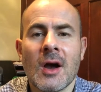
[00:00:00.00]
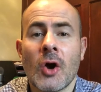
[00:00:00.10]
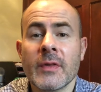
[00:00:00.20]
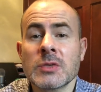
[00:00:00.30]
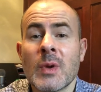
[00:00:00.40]

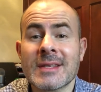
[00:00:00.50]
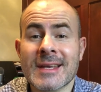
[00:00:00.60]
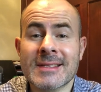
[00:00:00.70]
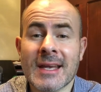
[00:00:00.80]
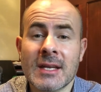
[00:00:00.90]
On this week's
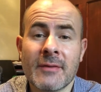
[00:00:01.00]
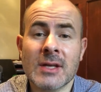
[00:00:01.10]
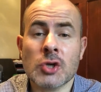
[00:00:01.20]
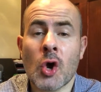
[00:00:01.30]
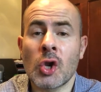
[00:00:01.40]
Executive
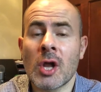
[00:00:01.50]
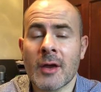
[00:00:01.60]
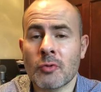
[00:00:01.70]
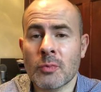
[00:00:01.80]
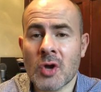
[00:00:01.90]
Edge online
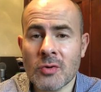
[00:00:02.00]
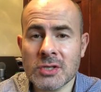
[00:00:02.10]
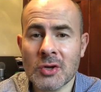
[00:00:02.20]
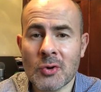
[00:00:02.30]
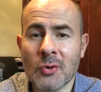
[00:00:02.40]
group
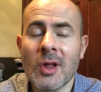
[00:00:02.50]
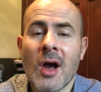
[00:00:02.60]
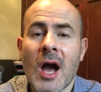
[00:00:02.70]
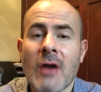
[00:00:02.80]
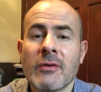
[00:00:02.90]
coaching call,
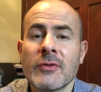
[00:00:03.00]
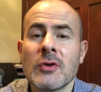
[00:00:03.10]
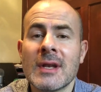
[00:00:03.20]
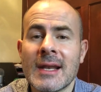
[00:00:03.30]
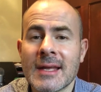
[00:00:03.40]
I
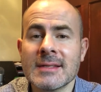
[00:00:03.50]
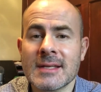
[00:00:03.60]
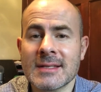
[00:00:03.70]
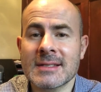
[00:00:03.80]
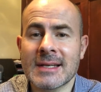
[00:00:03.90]
reviewed
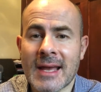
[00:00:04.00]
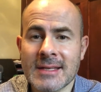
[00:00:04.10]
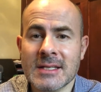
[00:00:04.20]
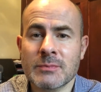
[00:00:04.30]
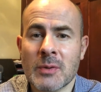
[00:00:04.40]
LinkedIn's
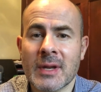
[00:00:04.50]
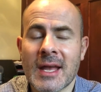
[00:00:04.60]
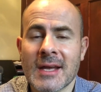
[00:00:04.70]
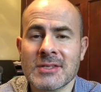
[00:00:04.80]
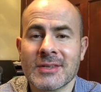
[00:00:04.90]
latest
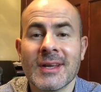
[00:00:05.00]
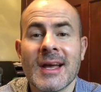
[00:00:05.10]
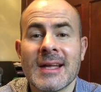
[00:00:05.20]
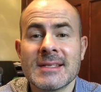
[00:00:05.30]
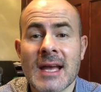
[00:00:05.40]
publication,
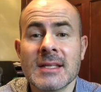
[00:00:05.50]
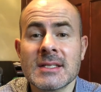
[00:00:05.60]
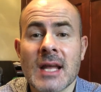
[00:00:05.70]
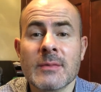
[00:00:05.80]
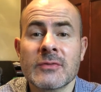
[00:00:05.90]
10
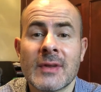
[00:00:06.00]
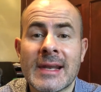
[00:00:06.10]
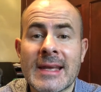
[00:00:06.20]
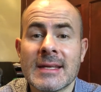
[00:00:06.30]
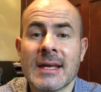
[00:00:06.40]
Steps for
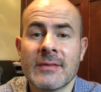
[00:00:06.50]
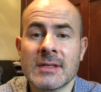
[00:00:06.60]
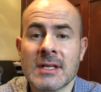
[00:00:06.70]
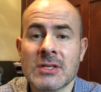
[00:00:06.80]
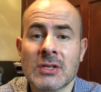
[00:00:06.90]
Leading in the
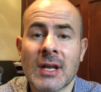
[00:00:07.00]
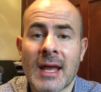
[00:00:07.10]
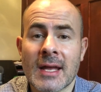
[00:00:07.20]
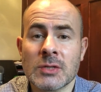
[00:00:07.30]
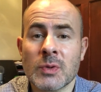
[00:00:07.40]
Digital
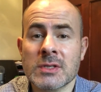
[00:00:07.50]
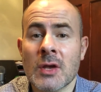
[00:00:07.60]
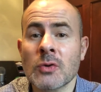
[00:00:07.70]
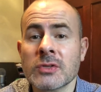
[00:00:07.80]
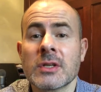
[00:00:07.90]
Age, which they
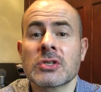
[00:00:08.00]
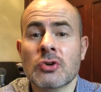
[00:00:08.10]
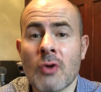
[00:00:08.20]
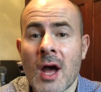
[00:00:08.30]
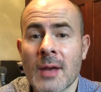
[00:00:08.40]
also
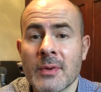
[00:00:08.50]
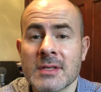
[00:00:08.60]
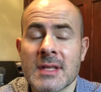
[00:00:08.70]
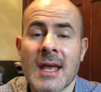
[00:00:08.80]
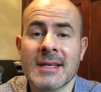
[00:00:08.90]
describe
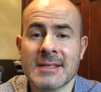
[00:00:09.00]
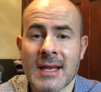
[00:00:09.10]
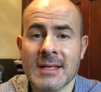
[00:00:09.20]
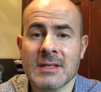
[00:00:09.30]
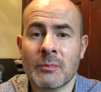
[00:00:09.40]
as the
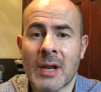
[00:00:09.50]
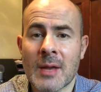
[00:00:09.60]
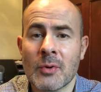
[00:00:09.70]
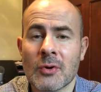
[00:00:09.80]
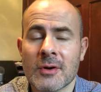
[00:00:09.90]
executive
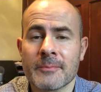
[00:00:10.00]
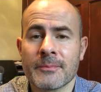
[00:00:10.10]
playbook.